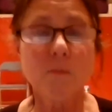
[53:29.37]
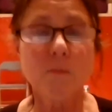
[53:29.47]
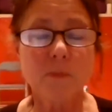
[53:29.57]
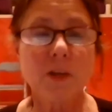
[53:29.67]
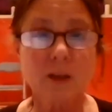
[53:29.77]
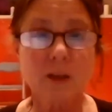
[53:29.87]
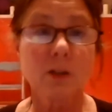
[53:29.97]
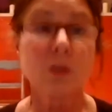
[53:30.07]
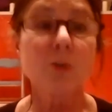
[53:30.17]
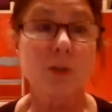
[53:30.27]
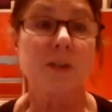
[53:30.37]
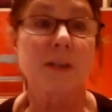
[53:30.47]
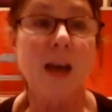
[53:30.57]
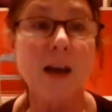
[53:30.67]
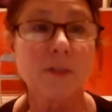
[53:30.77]
the glutes
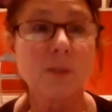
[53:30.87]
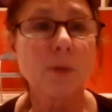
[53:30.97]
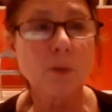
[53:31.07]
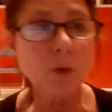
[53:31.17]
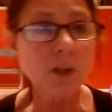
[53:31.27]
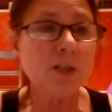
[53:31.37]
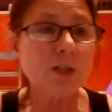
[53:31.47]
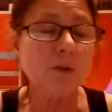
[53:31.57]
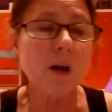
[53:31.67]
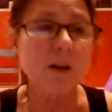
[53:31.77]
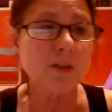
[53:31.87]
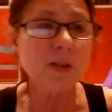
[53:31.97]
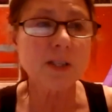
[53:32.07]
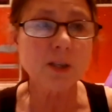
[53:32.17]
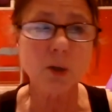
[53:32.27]
have to be really strong. So
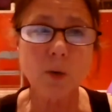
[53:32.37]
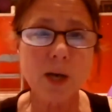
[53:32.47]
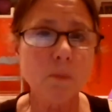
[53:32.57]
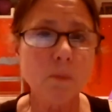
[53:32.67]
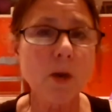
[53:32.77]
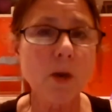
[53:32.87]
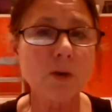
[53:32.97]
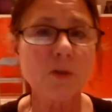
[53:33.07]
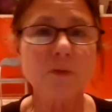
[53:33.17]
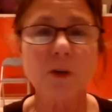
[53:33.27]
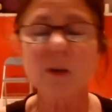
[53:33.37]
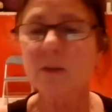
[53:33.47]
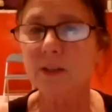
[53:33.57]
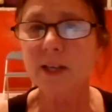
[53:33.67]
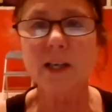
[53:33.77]
this is a great pose for
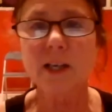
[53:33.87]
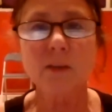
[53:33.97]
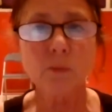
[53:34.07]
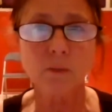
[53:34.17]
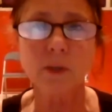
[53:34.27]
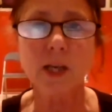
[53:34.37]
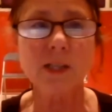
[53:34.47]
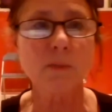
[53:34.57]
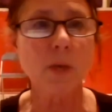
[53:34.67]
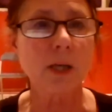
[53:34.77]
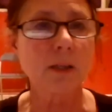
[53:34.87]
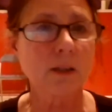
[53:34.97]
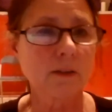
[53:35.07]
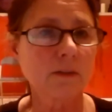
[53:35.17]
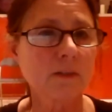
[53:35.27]
getting a nice butt,
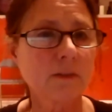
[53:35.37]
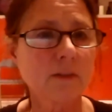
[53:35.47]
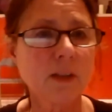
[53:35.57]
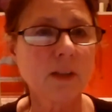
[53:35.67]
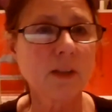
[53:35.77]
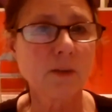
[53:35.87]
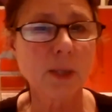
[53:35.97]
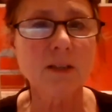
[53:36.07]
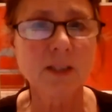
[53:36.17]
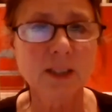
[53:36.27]
everyone.